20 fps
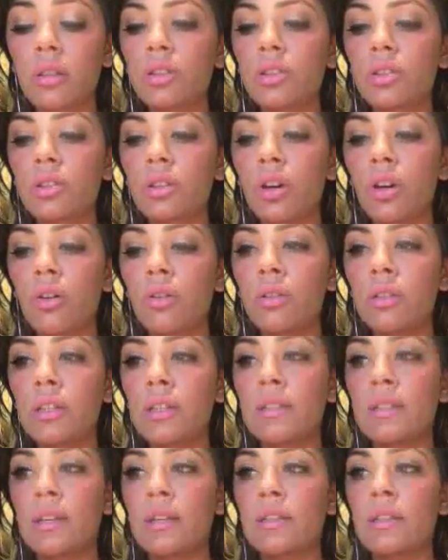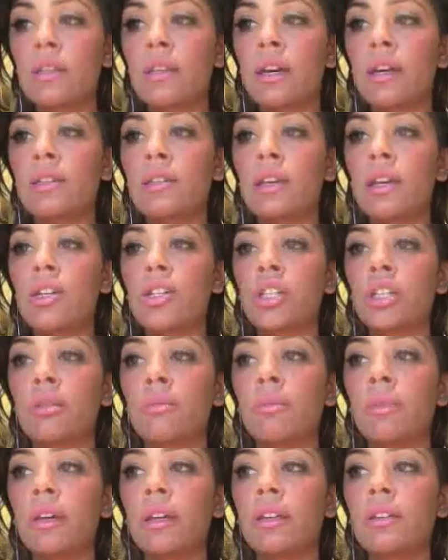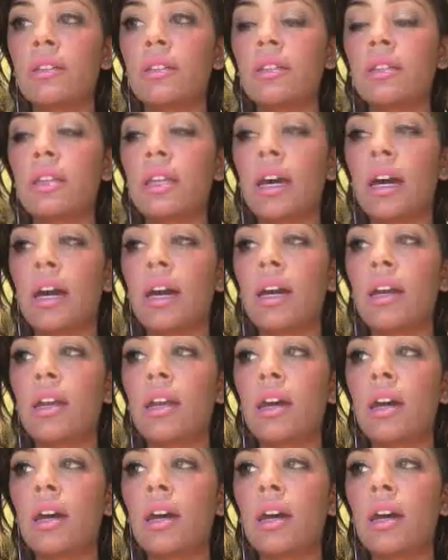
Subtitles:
So desensitization means that